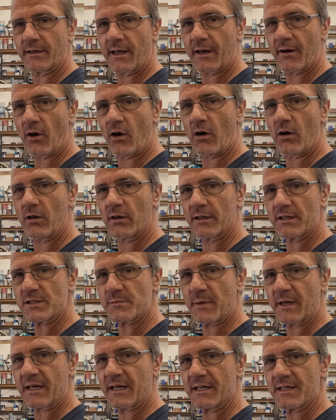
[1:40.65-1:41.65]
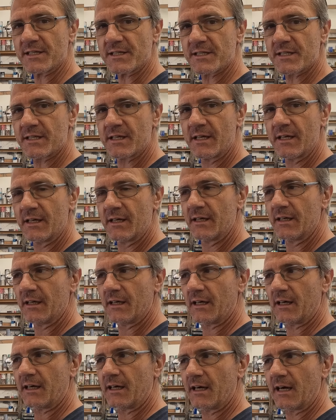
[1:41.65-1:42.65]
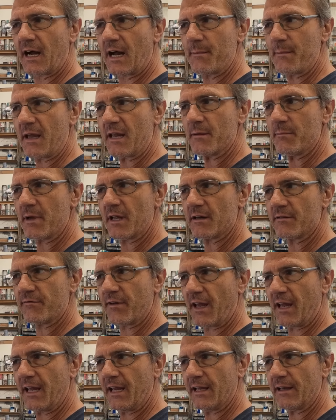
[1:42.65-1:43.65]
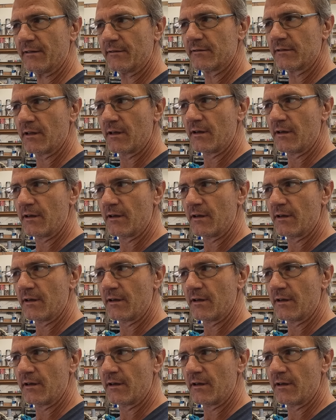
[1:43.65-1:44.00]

at all is because I made a bit of a